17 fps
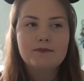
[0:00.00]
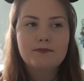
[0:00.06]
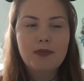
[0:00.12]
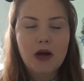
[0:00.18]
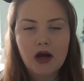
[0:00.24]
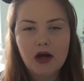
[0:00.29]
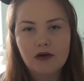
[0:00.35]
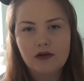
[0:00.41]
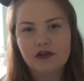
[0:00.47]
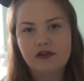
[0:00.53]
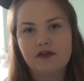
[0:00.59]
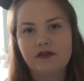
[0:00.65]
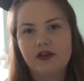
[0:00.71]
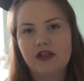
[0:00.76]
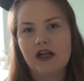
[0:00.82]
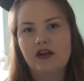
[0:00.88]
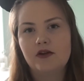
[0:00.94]
Pirates
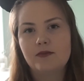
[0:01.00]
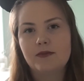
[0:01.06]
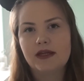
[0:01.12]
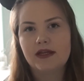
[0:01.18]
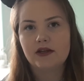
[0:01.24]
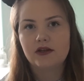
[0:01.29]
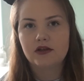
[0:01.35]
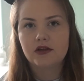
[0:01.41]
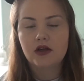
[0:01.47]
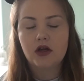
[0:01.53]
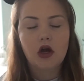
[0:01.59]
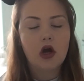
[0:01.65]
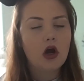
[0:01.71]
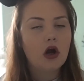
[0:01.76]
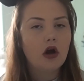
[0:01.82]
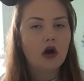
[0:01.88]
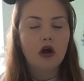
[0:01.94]
of the Caribbean.
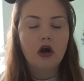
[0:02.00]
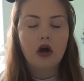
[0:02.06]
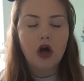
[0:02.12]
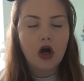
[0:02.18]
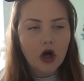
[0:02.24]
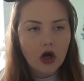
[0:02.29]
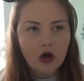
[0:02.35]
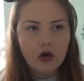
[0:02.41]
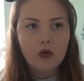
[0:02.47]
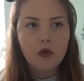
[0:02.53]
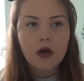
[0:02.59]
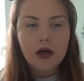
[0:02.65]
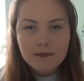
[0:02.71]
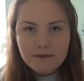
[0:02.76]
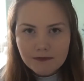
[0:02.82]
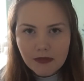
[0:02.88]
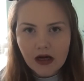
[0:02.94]

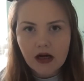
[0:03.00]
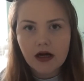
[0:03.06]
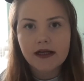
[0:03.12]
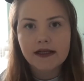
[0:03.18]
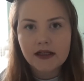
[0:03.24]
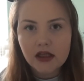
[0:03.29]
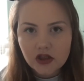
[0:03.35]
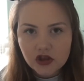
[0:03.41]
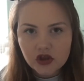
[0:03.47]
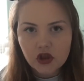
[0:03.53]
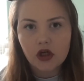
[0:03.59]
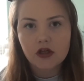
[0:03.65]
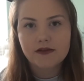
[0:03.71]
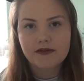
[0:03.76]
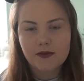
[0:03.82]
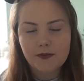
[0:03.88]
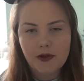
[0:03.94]
Oh my
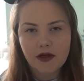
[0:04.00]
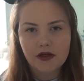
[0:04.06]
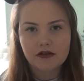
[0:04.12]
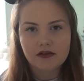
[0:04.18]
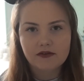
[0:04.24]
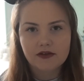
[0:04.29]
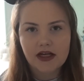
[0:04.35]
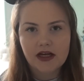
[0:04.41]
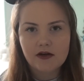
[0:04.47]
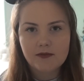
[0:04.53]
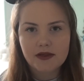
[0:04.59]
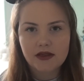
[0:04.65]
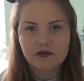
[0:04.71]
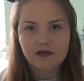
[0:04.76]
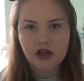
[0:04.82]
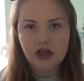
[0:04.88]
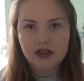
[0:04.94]
god, the Pirates of the
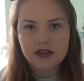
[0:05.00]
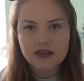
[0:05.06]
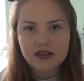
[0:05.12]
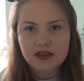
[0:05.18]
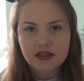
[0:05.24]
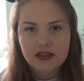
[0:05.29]
Caribbean ride.